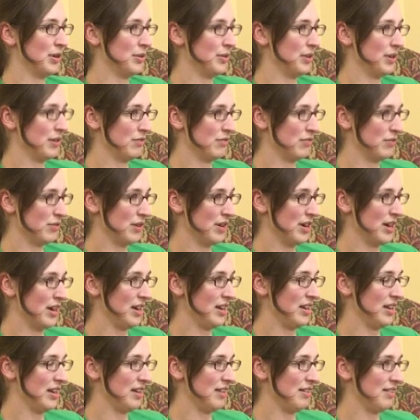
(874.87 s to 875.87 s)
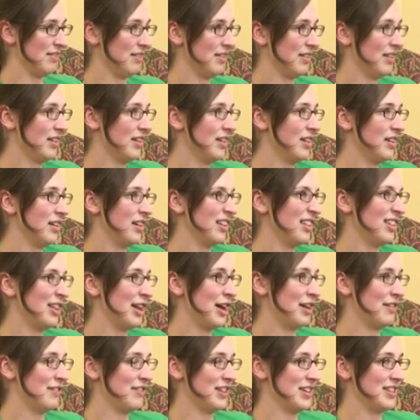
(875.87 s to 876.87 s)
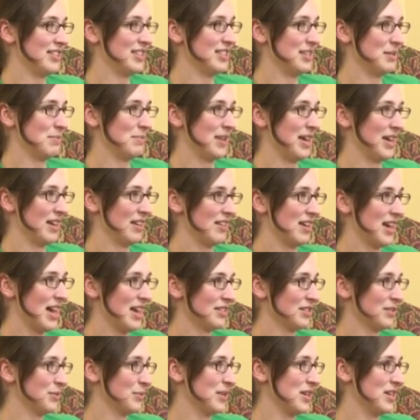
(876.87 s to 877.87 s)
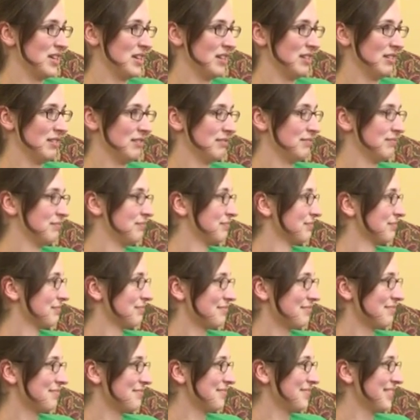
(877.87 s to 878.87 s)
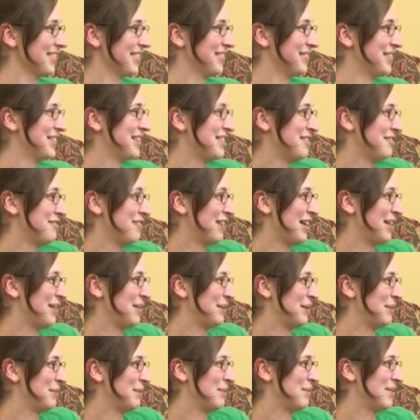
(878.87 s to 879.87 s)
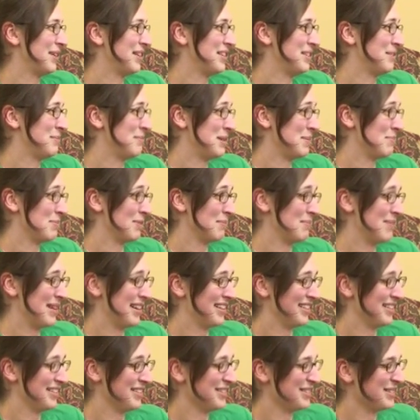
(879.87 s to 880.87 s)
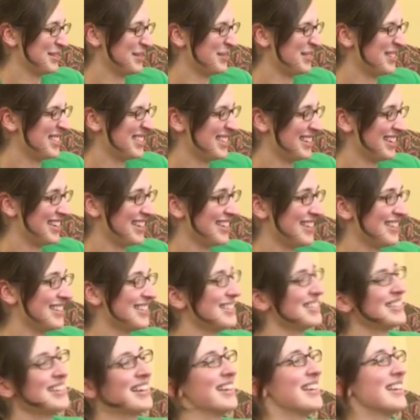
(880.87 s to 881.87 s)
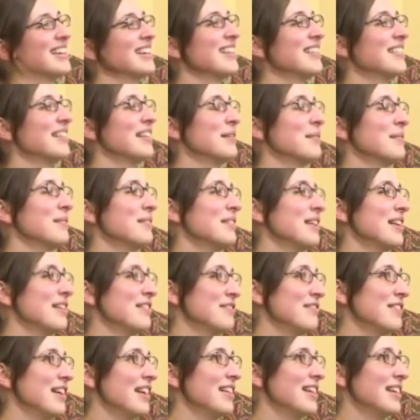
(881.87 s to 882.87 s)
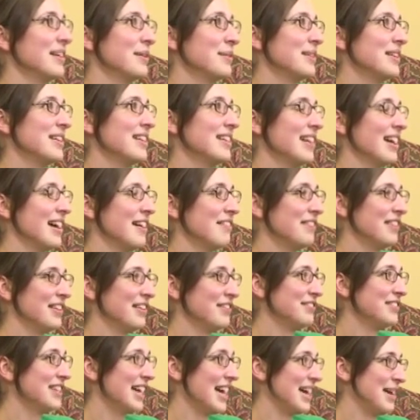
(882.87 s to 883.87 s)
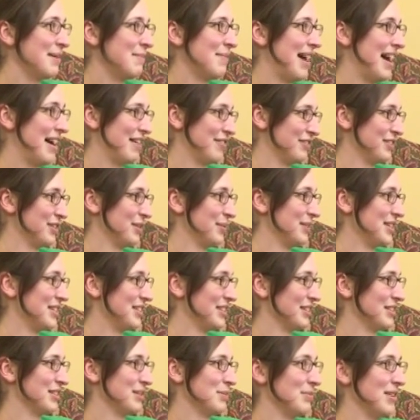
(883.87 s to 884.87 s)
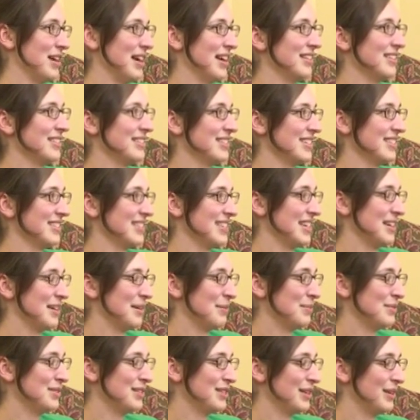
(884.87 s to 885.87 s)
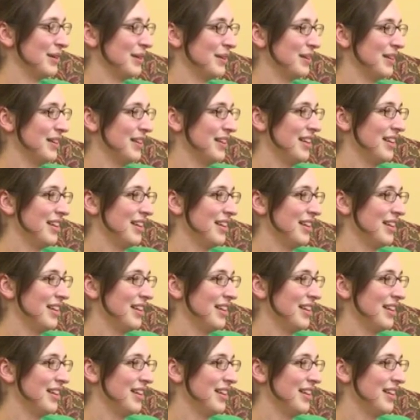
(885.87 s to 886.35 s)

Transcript: going for it. And a lot of us in my class, we didn't follow it. We wanted to be prepared, so we studied, and then it felt like we didn't have enough time after we took the practice exam. So